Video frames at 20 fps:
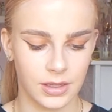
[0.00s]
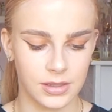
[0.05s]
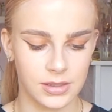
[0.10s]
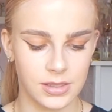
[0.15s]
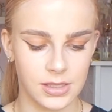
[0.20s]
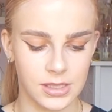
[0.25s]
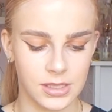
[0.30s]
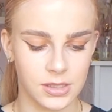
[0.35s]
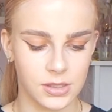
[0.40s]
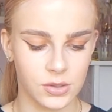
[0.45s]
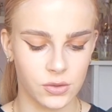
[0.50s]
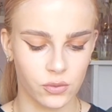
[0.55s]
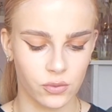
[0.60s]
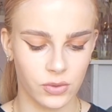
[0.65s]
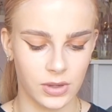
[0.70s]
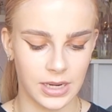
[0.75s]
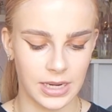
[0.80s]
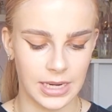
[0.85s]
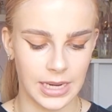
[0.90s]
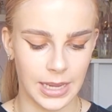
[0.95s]
doesn't
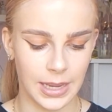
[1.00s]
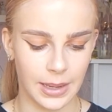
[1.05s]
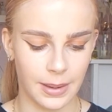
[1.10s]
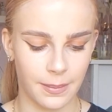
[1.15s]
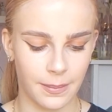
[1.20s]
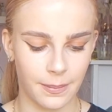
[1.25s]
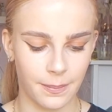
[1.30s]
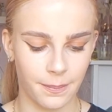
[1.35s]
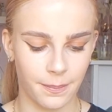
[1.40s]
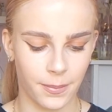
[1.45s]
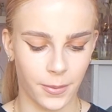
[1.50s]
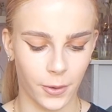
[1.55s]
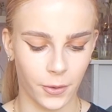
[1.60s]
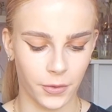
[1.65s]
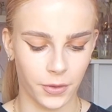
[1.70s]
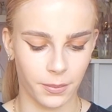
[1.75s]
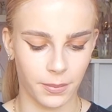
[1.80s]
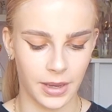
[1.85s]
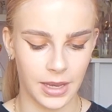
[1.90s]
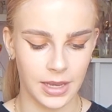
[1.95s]
really
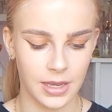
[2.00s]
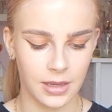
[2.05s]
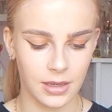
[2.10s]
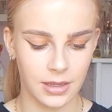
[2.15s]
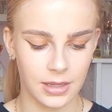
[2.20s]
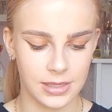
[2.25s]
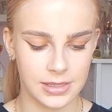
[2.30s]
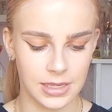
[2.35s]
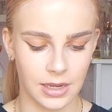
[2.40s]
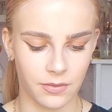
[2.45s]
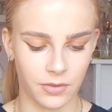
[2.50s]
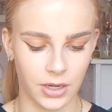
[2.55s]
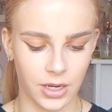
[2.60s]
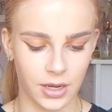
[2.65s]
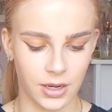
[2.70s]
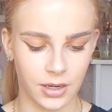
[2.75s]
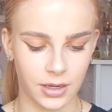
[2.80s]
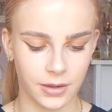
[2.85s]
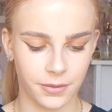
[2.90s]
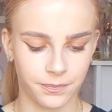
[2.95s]
bother me. Let's have a
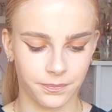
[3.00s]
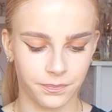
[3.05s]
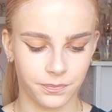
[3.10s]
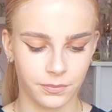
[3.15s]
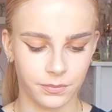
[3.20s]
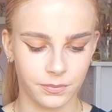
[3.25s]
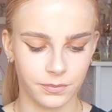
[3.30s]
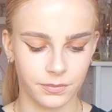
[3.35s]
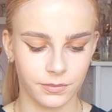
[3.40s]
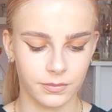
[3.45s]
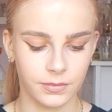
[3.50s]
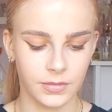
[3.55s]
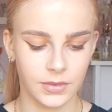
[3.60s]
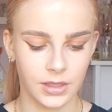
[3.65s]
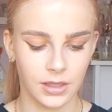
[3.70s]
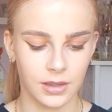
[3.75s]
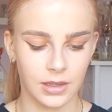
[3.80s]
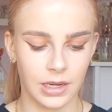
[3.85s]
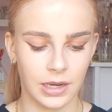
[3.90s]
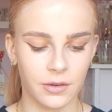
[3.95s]
look.
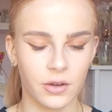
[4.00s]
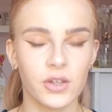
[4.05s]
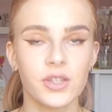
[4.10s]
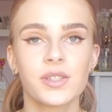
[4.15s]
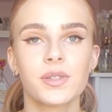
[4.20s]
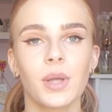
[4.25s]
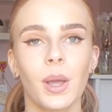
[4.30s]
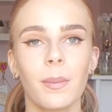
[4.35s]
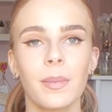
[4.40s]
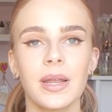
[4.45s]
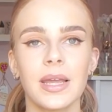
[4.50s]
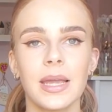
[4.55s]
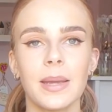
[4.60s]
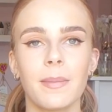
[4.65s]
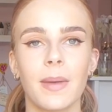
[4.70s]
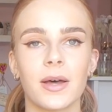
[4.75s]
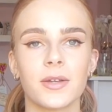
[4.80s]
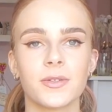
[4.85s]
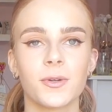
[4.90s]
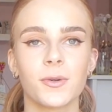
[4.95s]
I've got so many
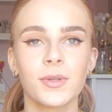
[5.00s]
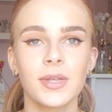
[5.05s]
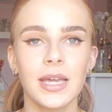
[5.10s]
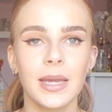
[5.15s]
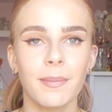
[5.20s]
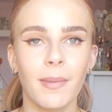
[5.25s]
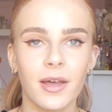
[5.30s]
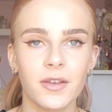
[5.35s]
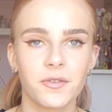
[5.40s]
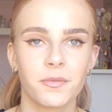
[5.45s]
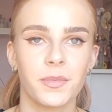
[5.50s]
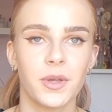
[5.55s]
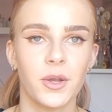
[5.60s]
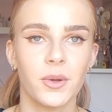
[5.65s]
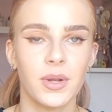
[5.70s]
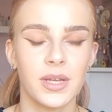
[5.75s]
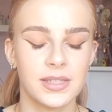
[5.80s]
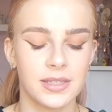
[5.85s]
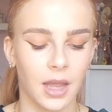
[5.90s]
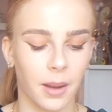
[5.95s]
emails. All the emails from
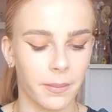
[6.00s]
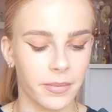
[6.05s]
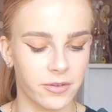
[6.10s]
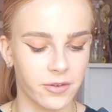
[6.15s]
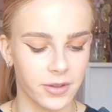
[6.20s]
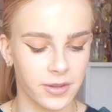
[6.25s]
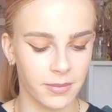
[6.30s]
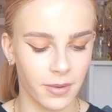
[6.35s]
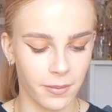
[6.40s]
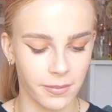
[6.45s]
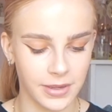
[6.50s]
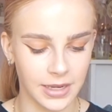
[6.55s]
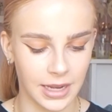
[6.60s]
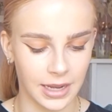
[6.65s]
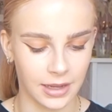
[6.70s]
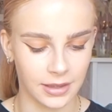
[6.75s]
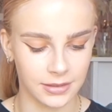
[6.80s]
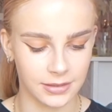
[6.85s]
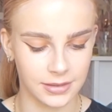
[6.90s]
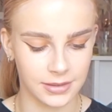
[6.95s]
unis are coming through at the moment,
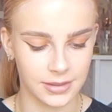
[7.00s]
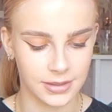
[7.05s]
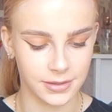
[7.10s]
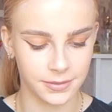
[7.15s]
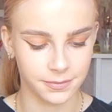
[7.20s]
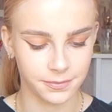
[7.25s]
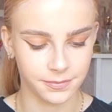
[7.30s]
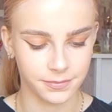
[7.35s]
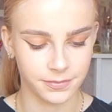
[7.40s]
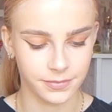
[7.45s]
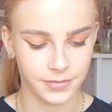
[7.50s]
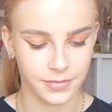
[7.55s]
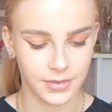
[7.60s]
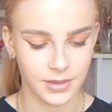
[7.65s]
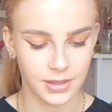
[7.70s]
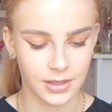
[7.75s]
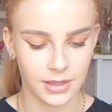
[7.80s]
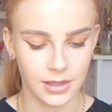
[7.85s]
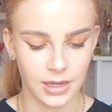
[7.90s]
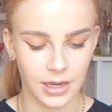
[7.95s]
and
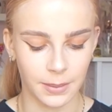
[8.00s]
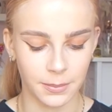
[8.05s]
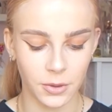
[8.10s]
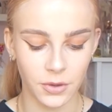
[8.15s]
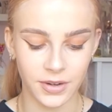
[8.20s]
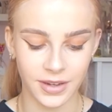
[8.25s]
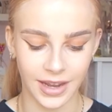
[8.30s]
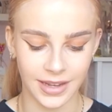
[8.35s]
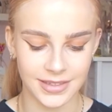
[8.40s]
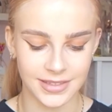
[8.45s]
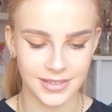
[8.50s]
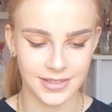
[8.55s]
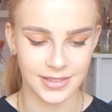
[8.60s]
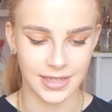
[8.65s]
I'm not against